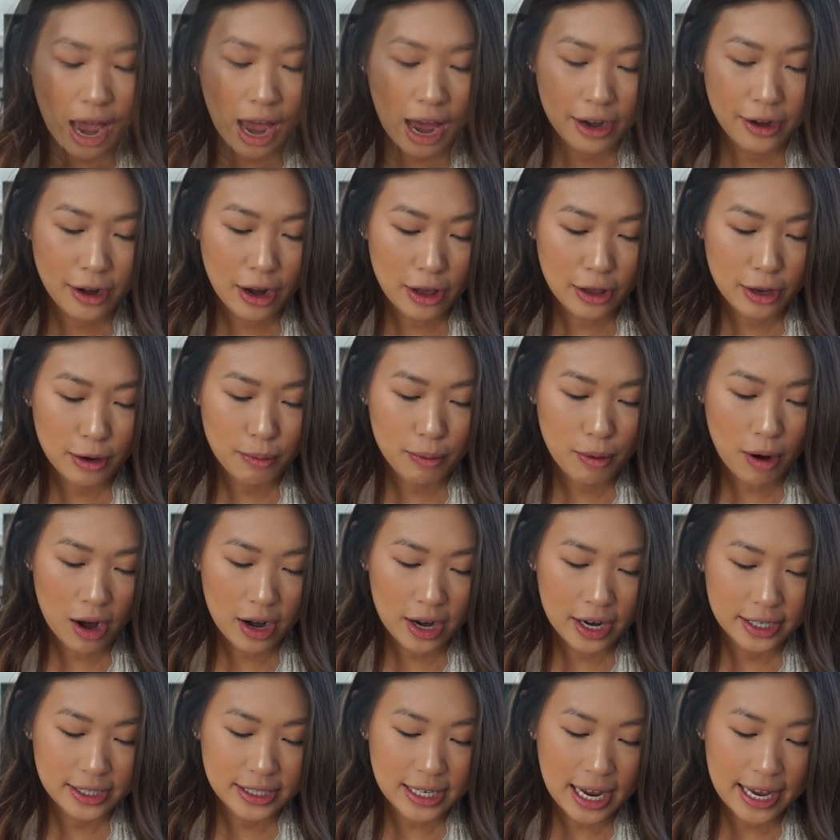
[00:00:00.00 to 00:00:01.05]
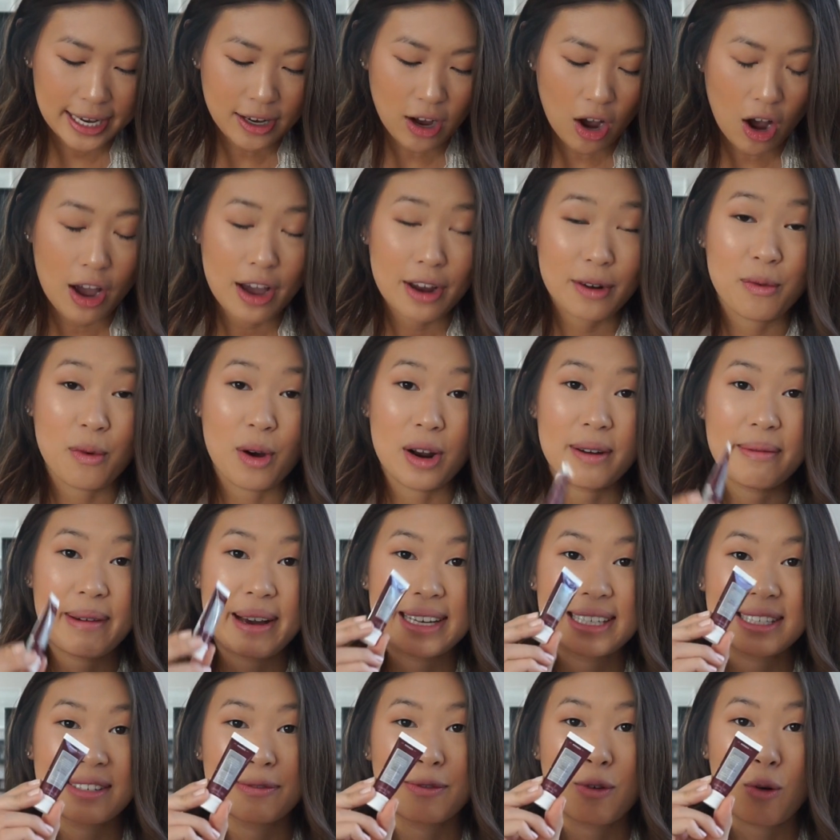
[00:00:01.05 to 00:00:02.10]
Another product I got in one of
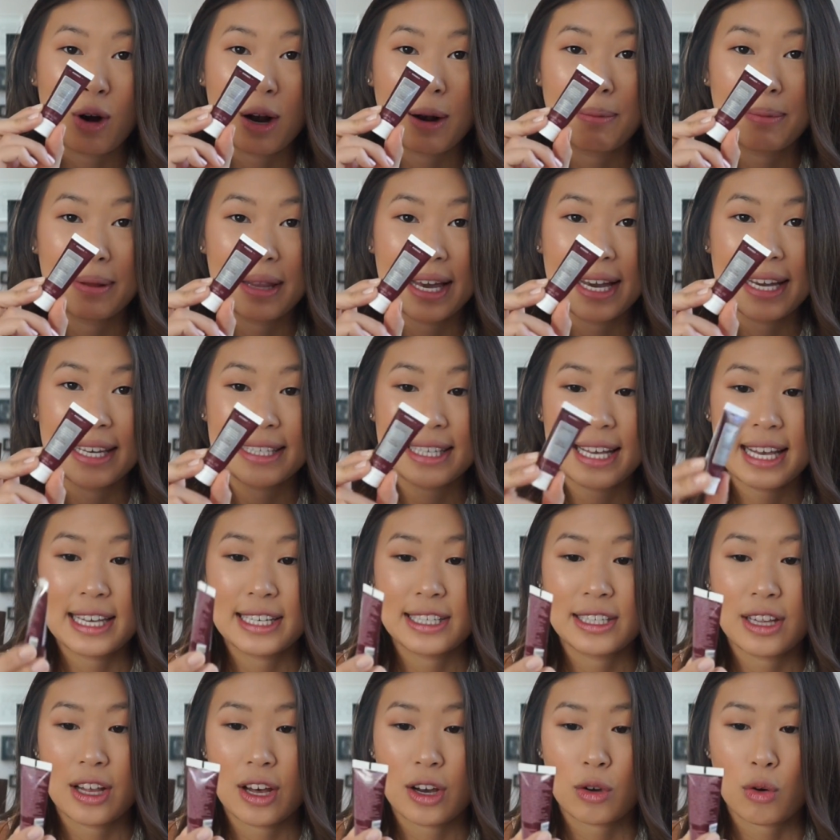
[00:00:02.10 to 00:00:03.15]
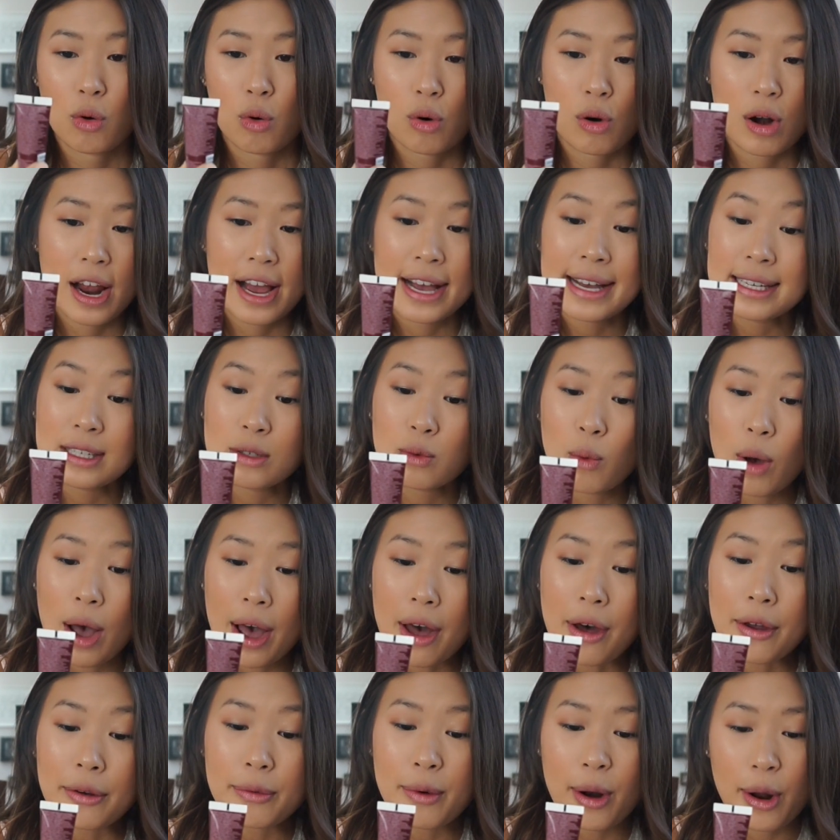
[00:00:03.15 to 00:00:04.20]
my Sephora Plays is the Korres
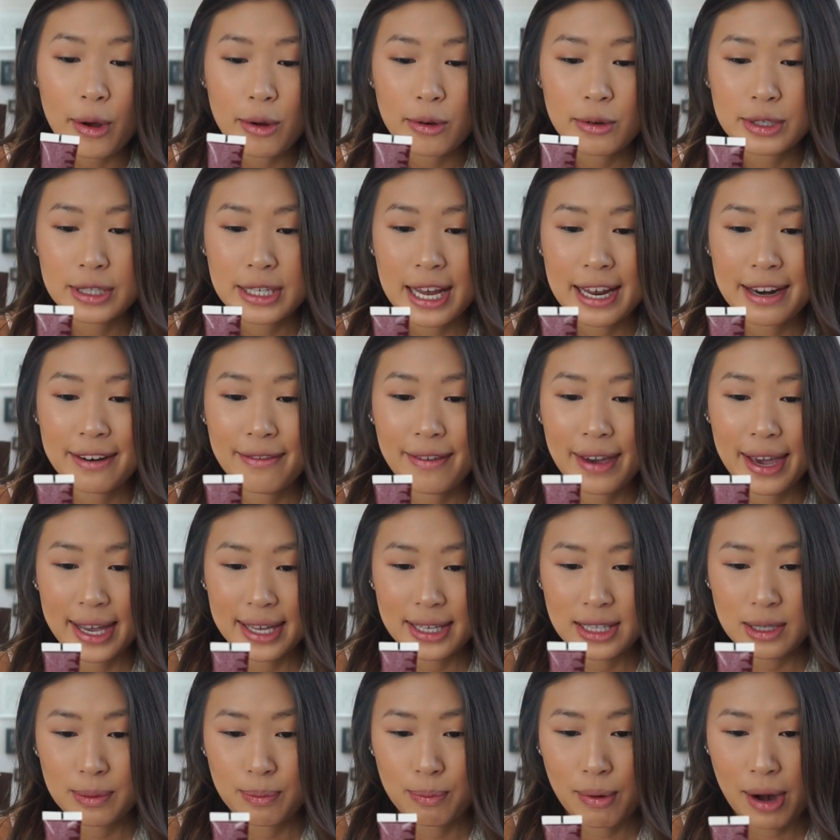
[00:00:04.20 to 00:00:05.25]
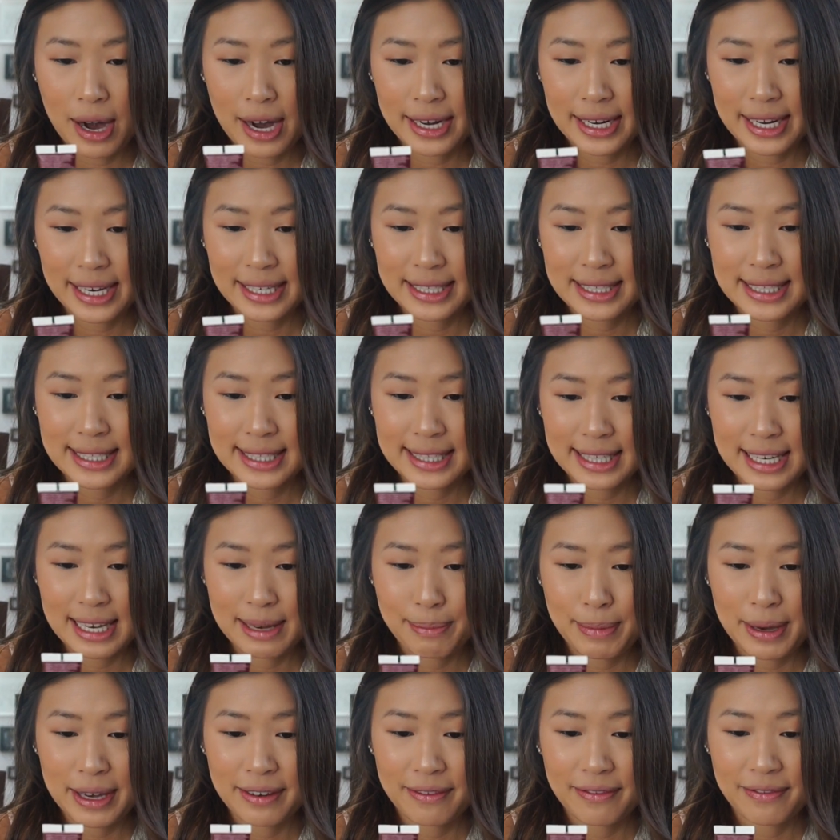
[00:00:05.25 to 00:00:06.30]
Wild Rose Advanced Brightening
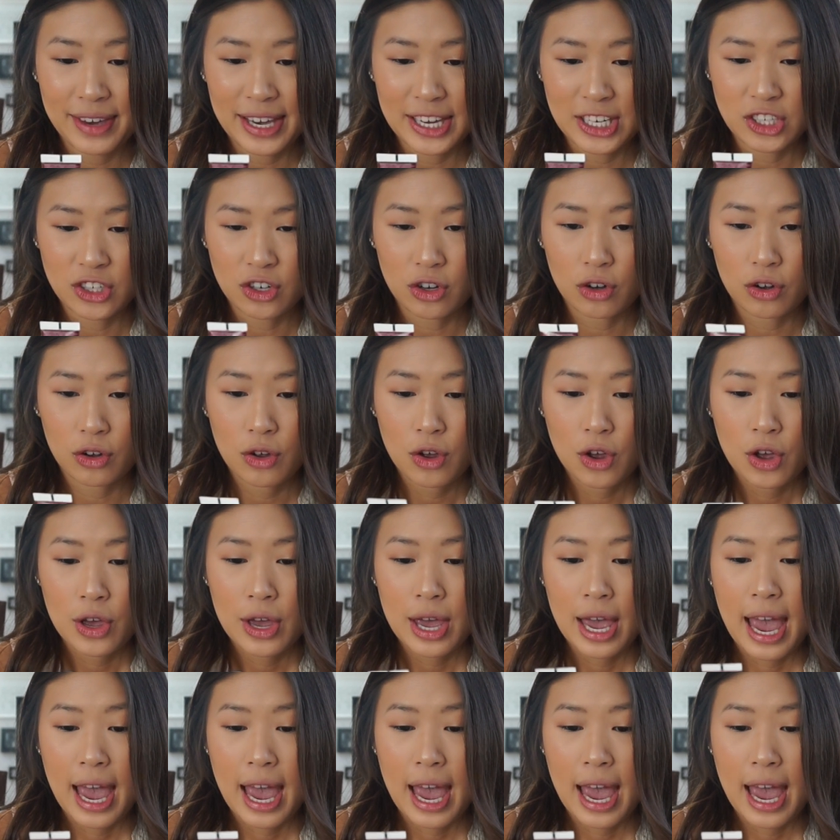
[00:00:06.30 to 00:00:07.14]
Sleeping Facial.